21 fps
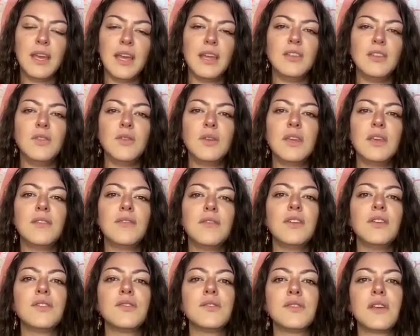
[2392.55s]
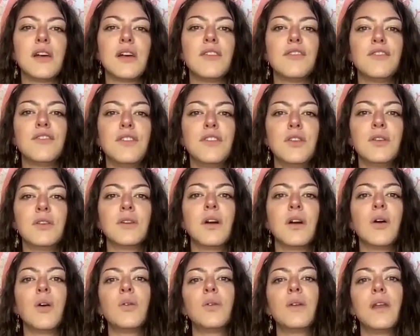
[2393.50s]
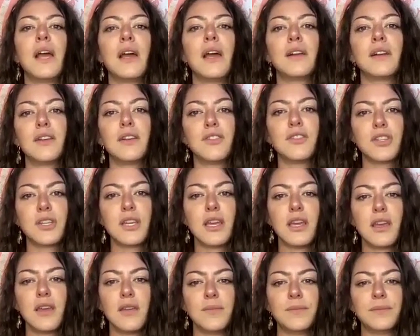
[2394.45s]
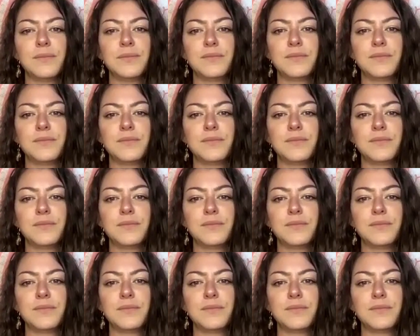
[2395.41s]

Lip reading: and you give yourself your own energy.